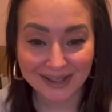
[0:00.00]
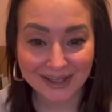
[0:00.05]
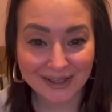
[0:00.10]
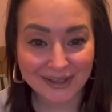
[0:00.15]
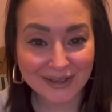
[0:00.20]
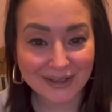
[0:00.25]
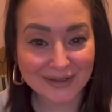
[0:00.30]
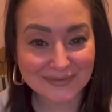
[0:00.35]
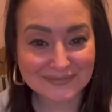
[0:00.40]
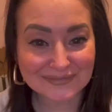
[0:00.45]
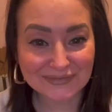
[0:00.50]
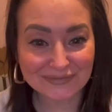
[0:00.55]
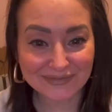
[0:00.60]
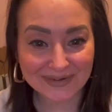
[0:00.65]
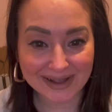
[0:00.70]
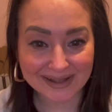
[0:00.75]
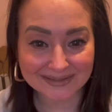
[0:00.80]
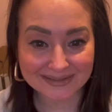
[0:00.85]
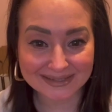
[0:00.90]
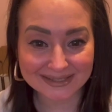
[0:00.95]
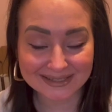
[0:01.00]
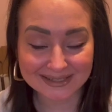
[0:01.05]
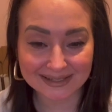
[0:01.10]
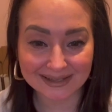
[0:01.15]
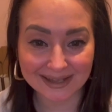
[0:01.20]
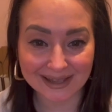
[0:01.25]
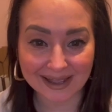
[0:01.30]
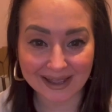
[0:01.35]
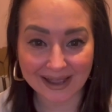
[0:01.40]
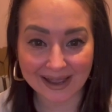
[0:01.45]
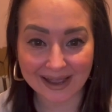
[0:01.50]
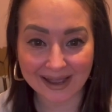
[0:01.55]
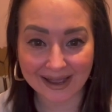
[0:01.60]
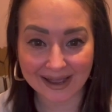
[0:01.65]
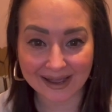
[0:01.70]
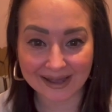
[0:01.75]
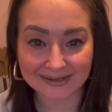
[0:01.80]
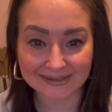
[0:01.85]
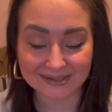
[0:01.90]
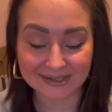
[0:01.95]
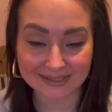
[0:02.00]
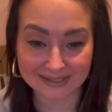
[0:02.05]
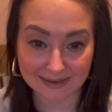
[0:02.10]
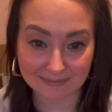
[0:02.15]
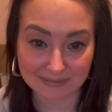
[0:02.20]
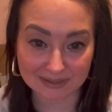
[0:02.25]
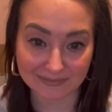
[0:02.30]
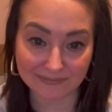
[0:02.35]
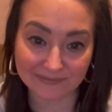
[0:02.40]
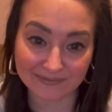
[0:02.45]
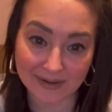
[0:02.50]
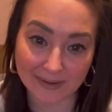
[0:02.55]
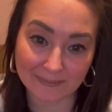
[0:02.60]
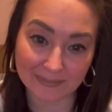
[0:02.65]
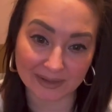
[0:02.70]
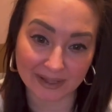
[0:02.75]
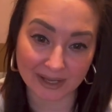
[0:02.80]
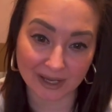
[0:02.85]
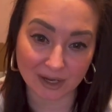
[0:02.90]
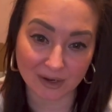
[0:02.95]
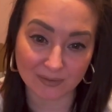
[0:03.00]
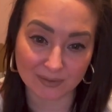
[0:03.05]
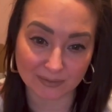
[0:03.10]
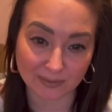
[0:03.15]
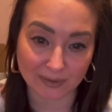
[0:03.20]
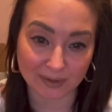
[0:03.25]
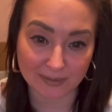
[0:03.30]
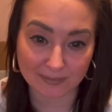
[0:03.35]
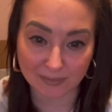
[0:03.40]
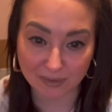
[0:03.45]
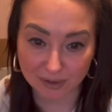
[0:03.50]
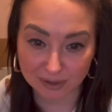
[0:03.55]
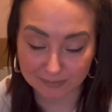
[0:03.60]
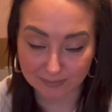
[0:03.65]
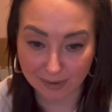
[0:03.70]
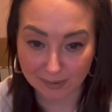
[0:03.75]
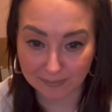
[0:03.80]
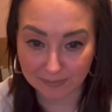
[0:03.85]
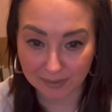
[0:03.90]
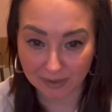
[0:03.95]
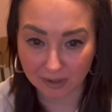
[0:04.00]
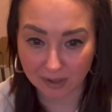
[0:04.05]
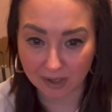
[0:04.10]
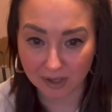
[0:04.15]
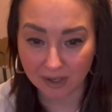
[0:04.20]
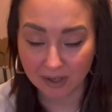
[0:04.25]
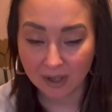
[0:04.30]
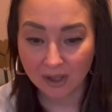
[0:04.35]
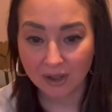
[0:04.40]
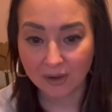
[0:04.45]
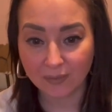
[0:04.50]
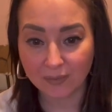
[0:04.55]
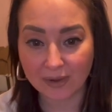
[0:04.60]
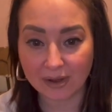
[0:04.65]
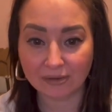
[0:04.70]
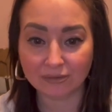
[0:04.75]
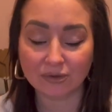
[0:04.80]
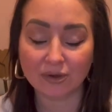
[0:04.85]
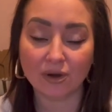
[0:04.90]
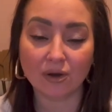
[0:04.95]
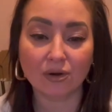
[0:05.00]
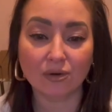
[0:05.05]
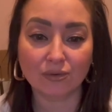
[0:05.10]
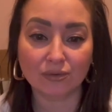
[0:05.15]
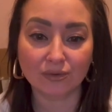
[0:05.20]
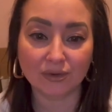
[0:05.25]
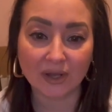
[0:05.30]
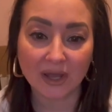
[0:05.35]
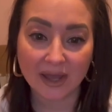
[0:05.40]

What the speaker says: said, France had the Samson family, who was one of the most popular, well-known